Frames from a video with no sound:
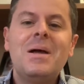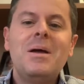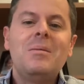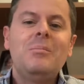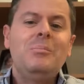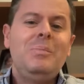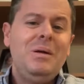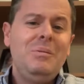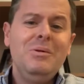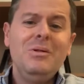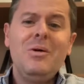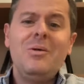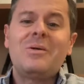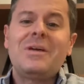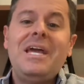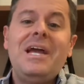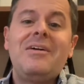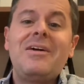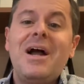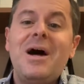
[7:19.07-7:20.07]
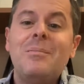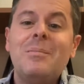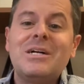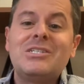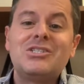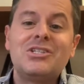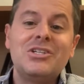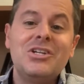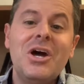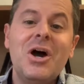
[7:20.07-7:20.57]
People don't care how much
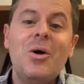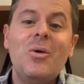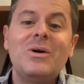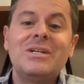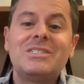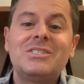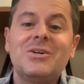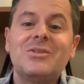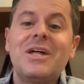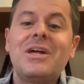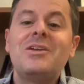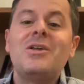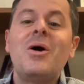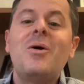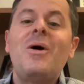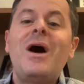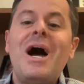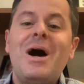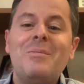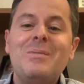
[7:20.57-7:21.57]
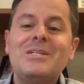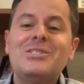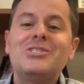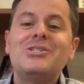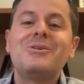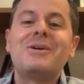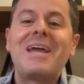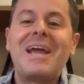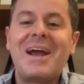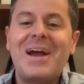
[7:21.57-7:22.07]
you know until they know how much you
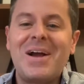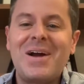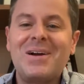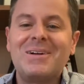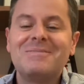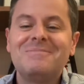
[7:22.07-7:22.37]
care.